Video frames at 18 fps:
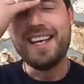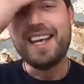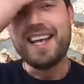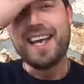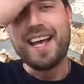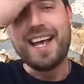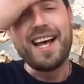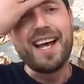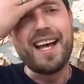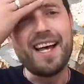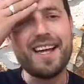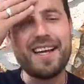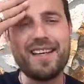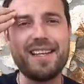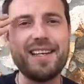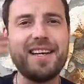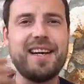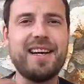uh,
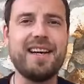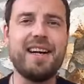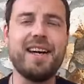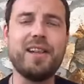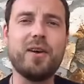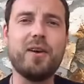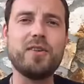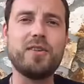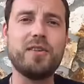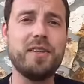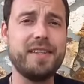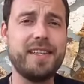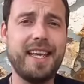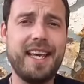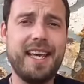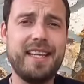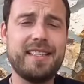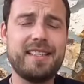a lot during the
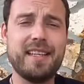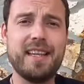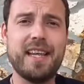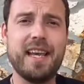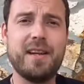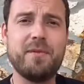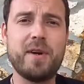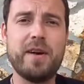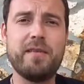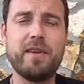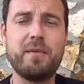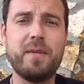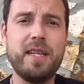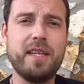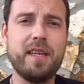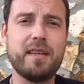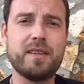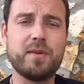days, and then we're having
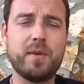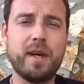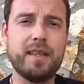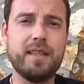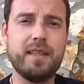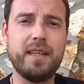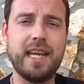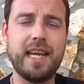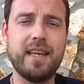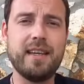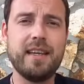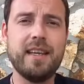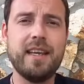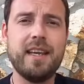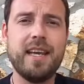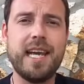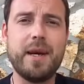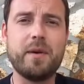meetings twice a day
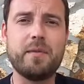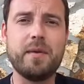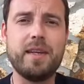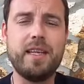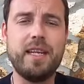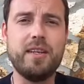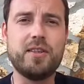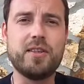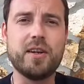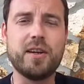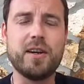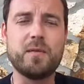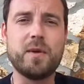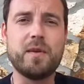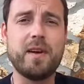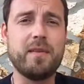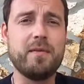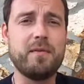with my teacher, and we've
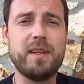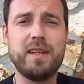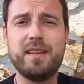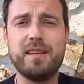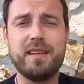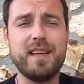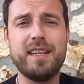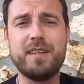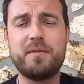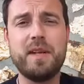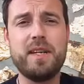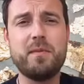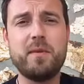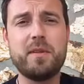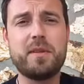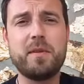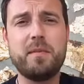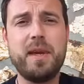been it's been the
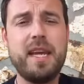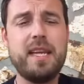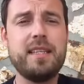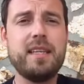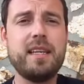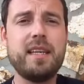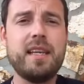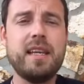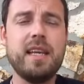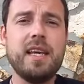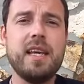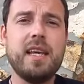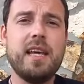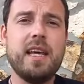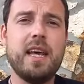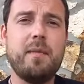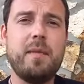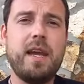most amazing,
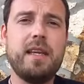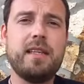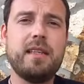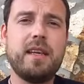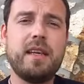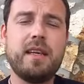amazing